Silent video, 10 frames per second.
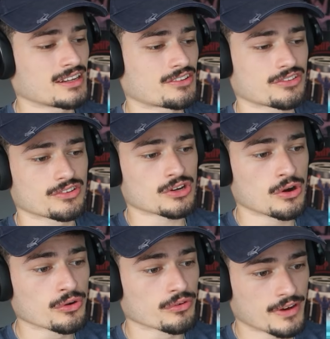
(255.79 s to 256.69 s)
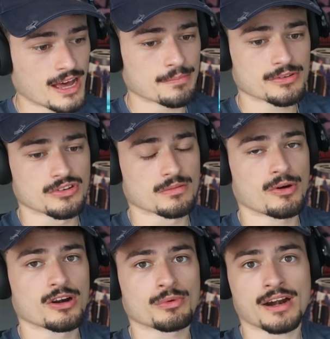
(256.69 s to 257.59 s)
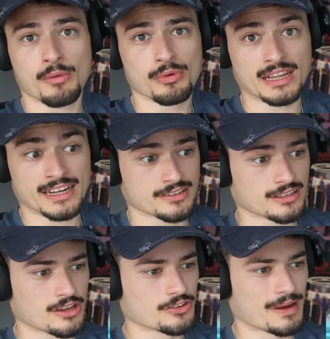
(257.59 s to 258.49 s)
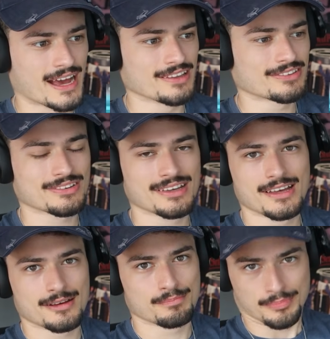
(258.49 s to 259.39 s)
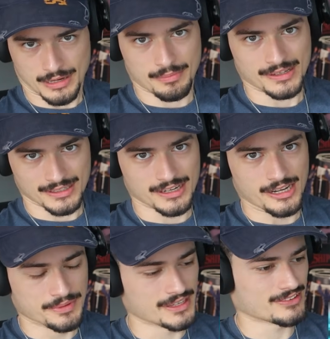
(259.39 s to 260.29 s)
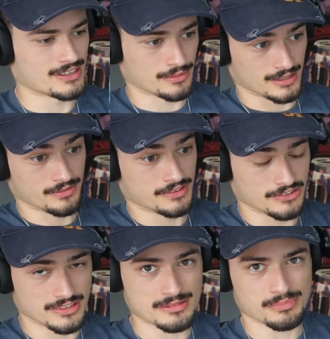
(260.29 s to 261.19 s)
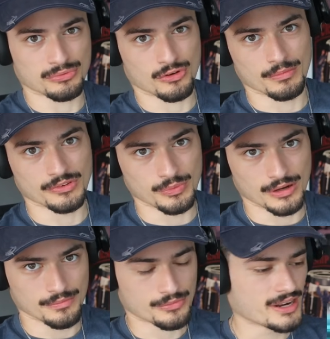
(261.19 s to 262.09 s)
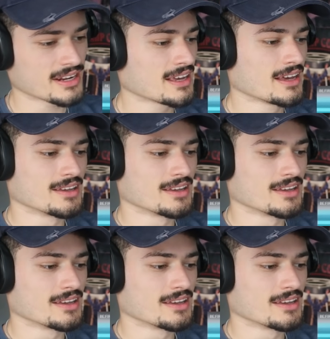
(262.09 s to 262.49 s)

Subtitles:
It's just a total vibe to the point where I would like to close my eyes, but I'm not gonna because I would love to see them perform as well, right?